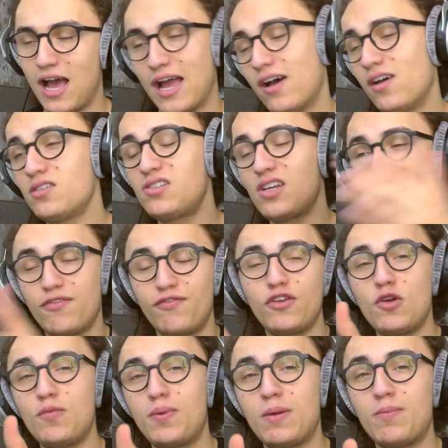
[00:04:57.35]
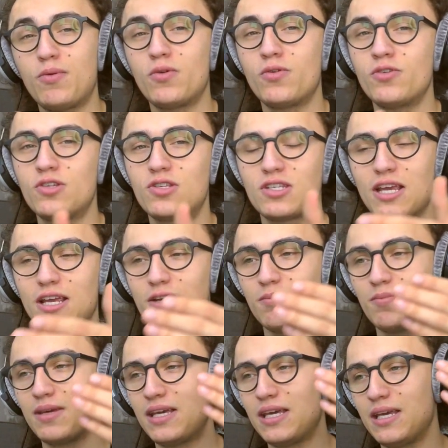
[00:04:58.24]
I also had a few people who
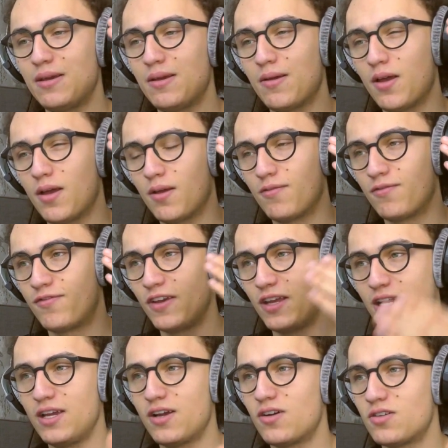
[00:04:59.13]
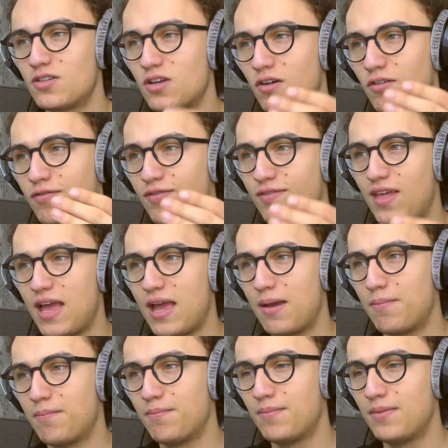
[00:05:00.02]
send me videos of
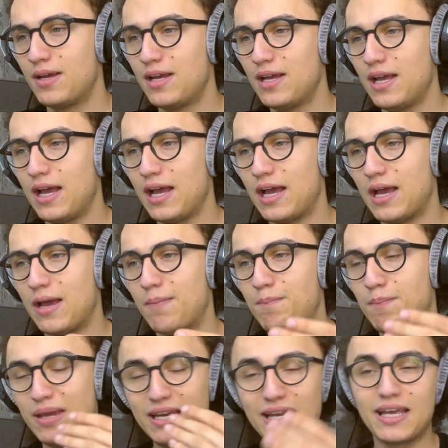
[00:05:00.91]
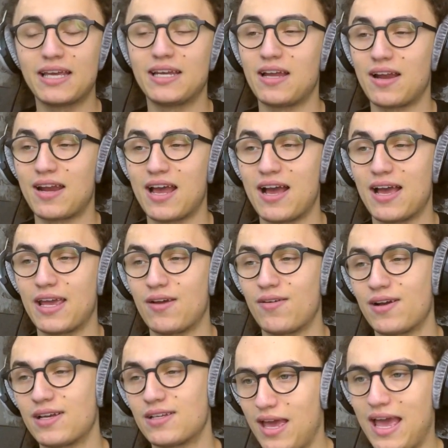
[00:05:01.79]
them beating it on
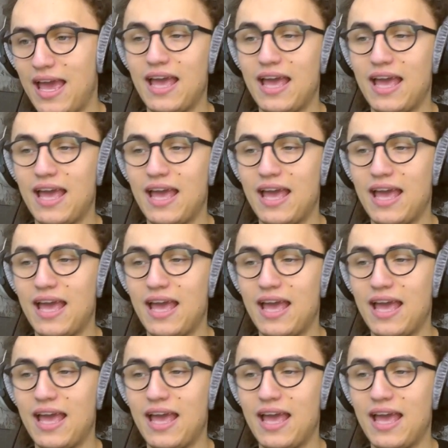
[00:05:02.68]
iOS.